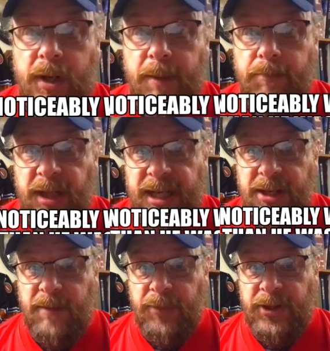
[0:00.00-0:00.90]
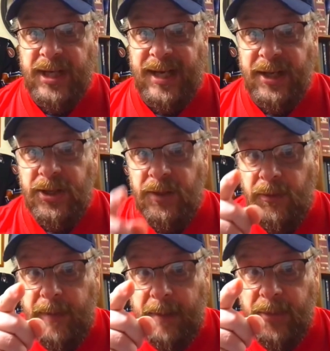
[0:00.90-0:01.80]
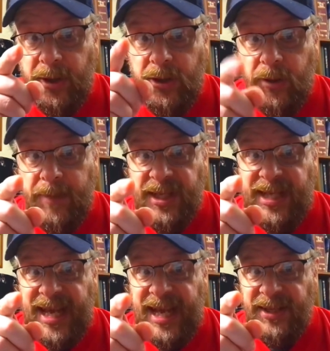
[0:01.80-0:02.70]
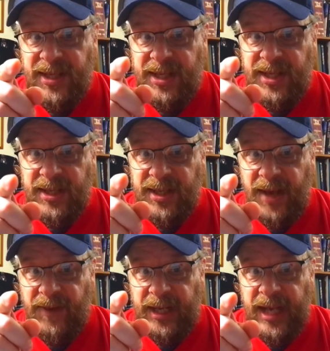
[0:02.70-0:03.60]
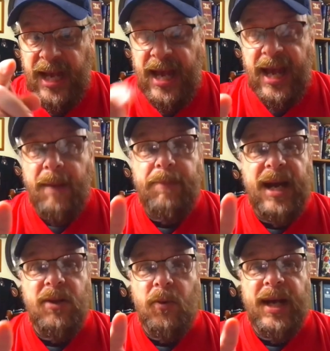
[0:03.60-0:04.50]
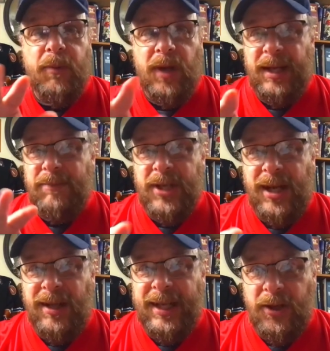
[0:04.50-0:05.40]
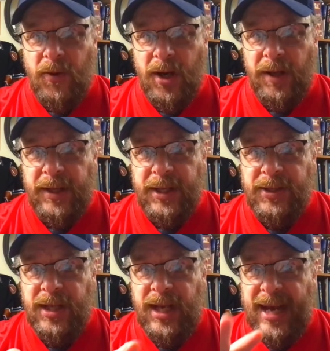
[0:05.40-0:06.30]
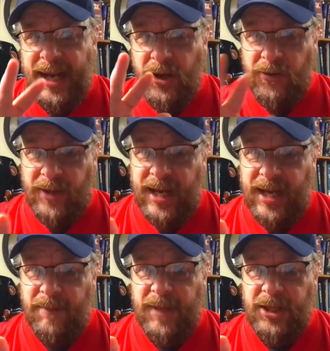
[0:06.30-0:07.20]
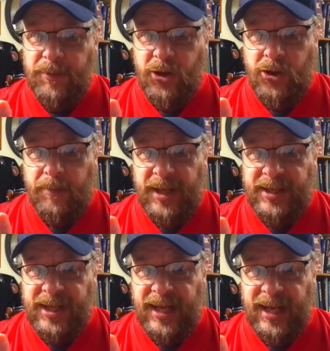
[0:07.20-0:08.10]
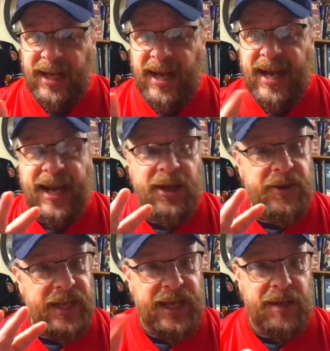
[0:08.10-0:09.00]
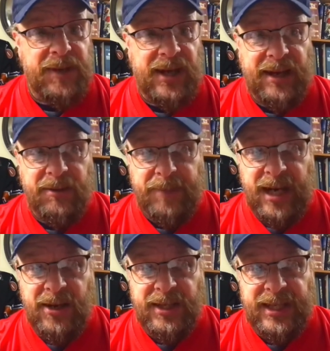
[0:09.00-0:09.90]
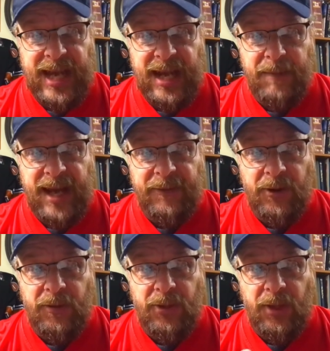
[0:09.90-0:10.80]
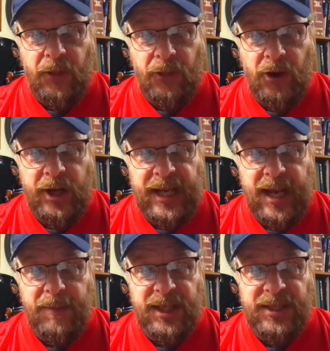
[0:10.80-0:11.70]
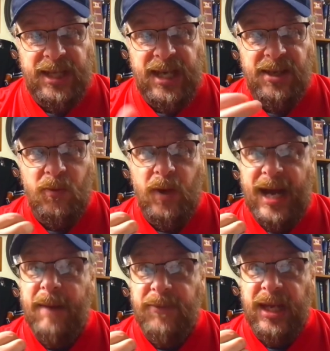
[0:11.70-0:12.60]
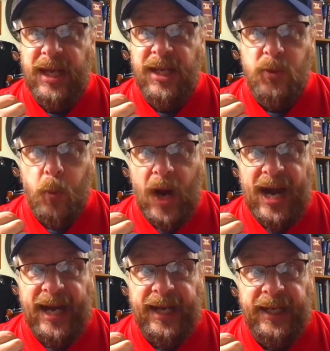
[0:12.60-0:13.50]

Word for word: completion percentage. Remember, Trubisky had 67. And by the way, while I'm telling you all this, and you're thinking of Mitch Trubisky, and you're thinking about how the Bears sat him after the third game of the season, what I'm thinking is why.